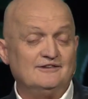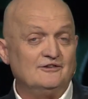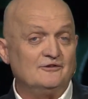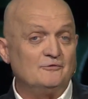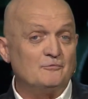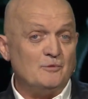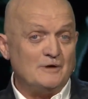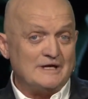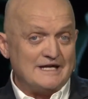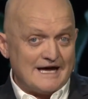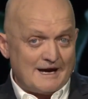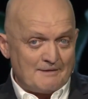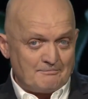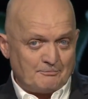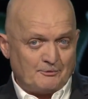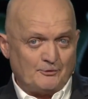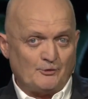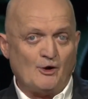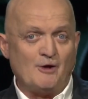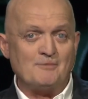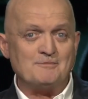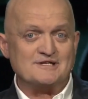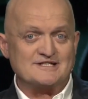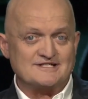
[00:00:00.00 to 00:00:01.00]
We are
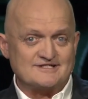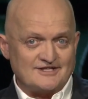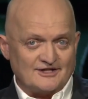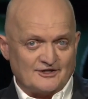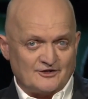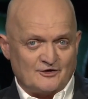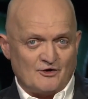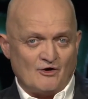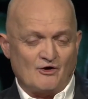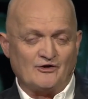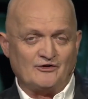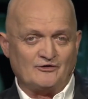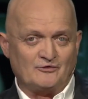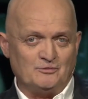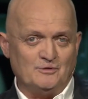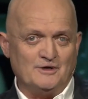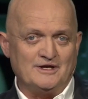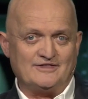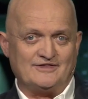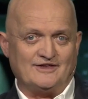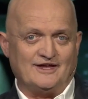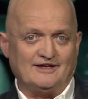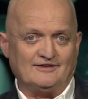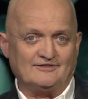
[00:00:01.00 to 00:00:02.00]
promised that God is
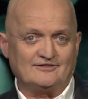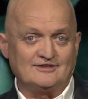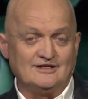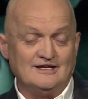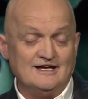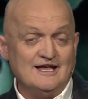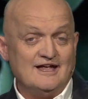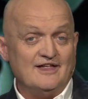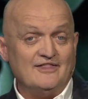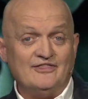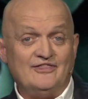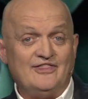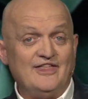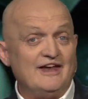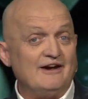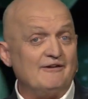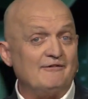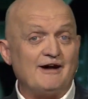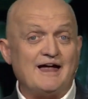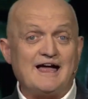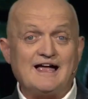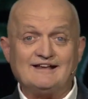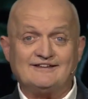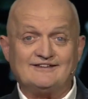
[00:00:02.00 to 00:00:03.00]
with us.
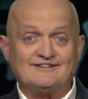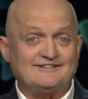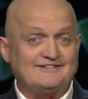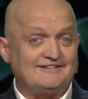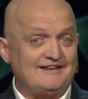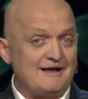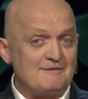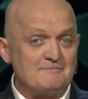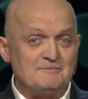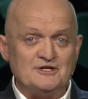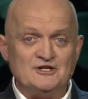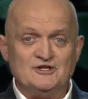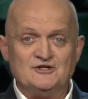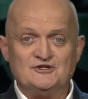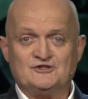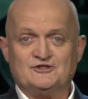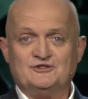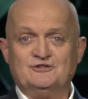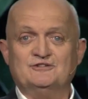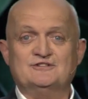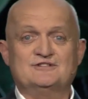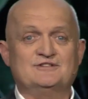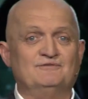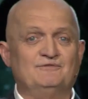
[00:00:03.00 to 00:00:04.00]
There are some
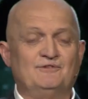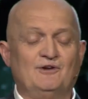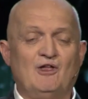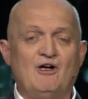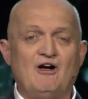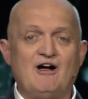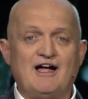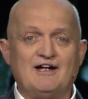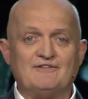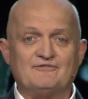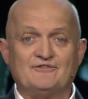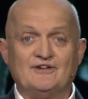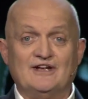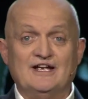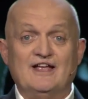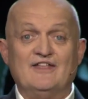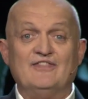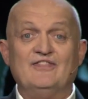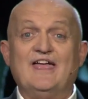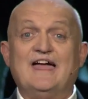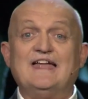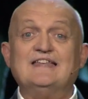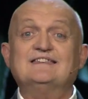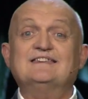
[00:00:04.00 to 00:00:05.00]
issues of life
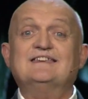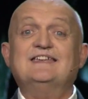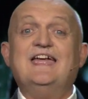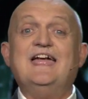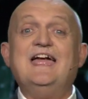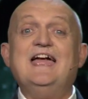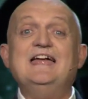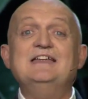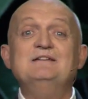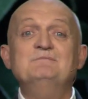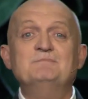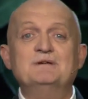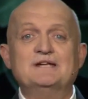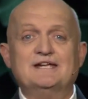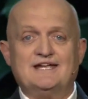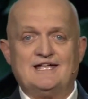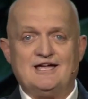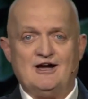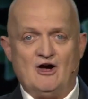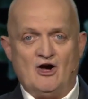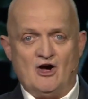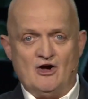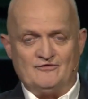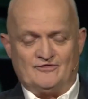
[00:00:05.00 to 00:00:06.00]
that can be
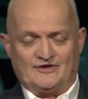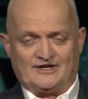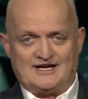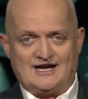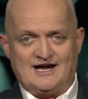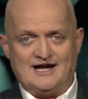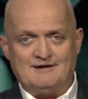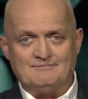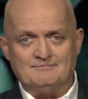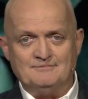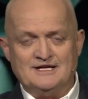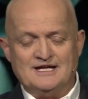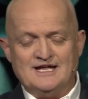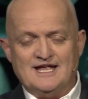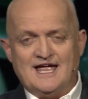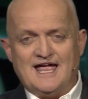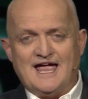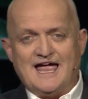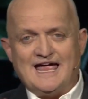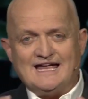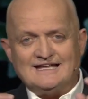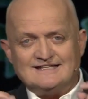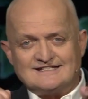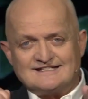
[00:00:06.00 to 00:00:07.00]
overcome
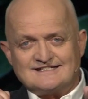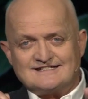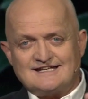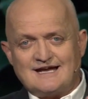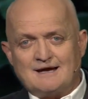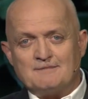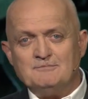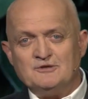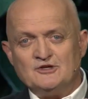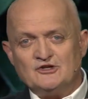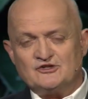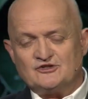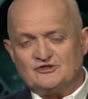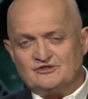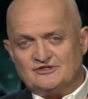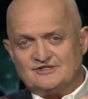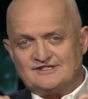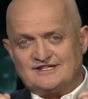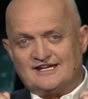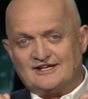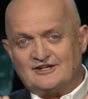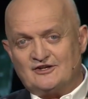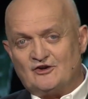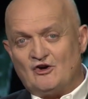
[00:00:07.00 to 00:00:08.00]
and some
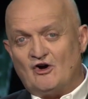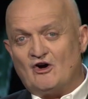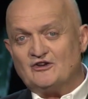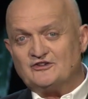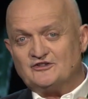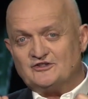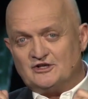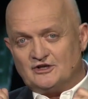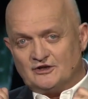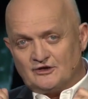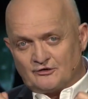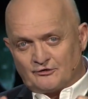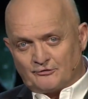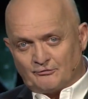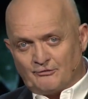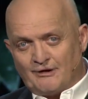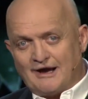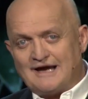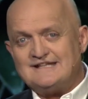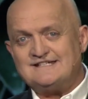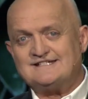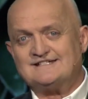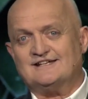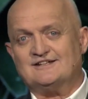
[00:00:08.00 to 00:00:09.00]
issues that God can
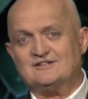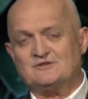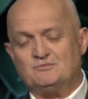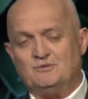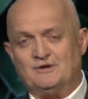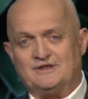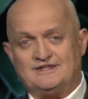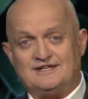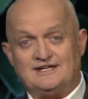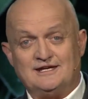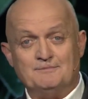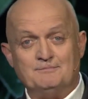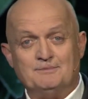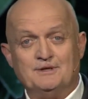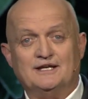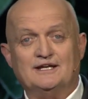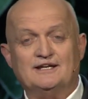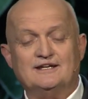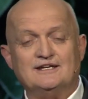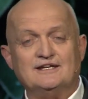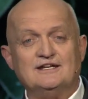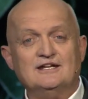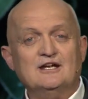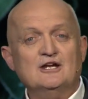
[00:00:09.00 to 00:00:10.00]
grace us with the
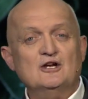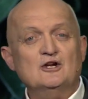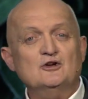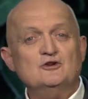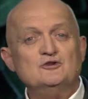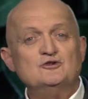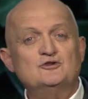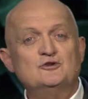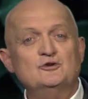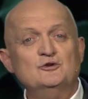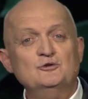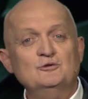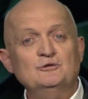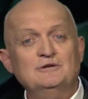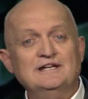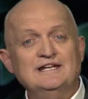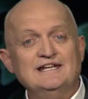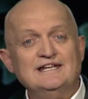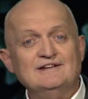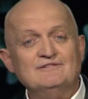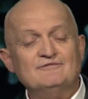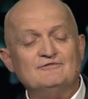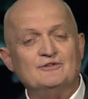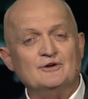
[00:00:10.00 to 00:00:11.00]
ability to
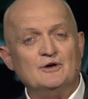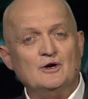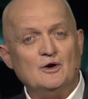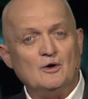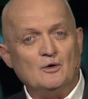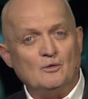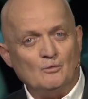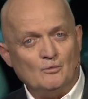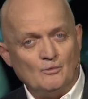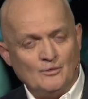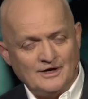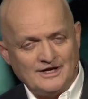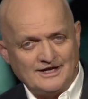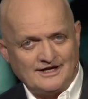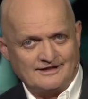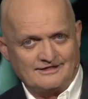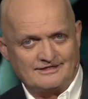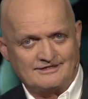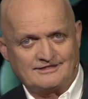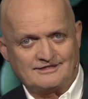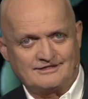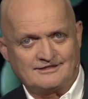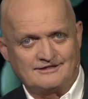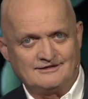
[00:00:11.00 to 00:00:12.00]
live
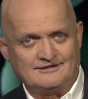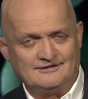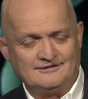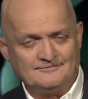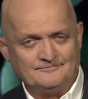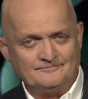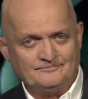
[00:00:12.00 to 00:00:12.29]
with.